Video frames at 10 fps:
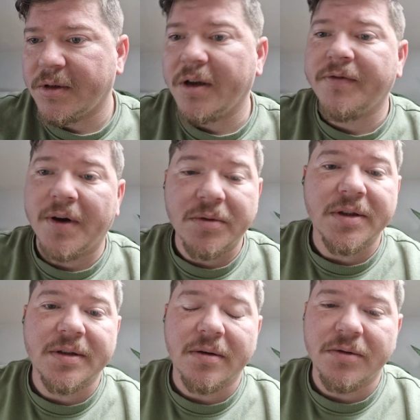I
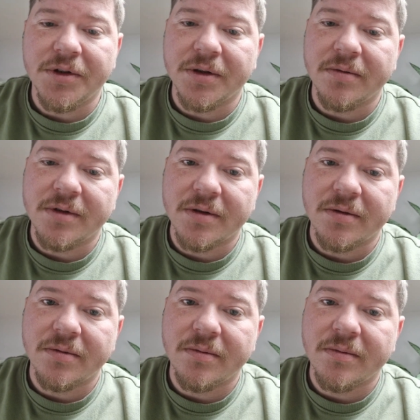found the solution.
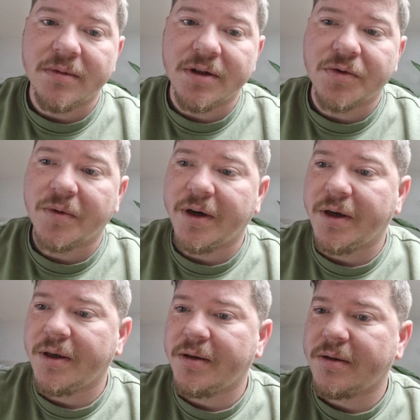So this
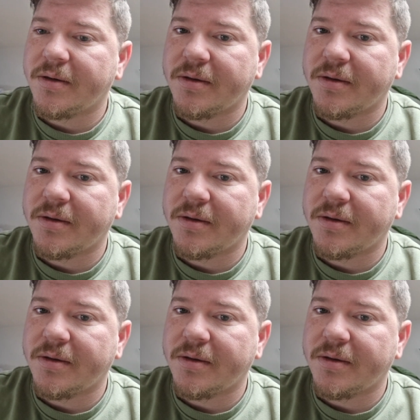way